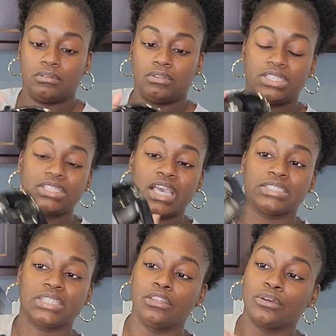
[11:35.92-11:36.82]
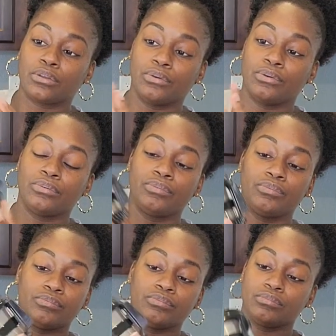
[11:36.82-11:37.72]
this has a little,
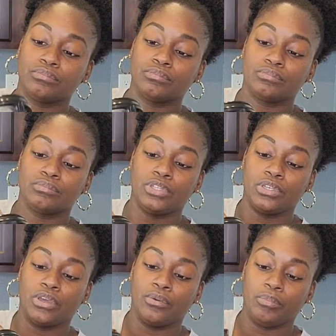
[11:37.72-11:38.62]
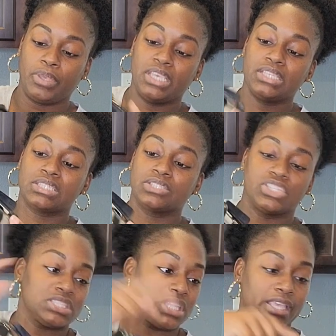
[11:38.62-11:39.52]
you know, piece
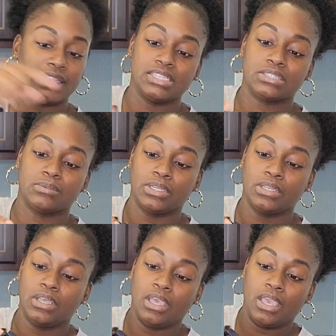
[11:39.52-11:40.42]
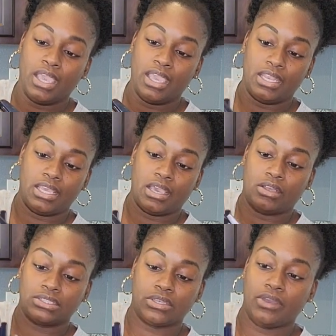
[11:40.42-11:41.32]
just like this one. And it
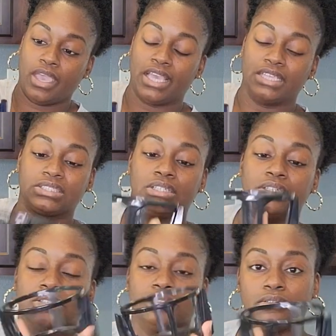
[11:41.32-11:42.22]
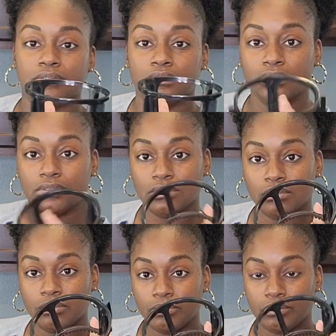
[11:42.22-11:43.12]
also has the
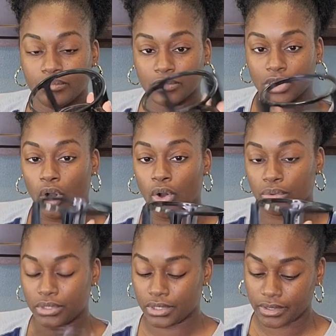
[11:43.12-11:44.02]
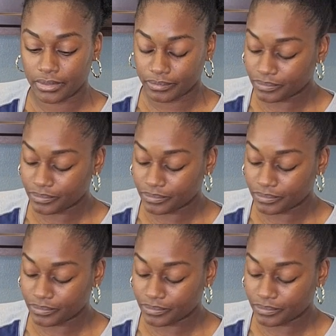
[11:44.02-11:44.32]
holder.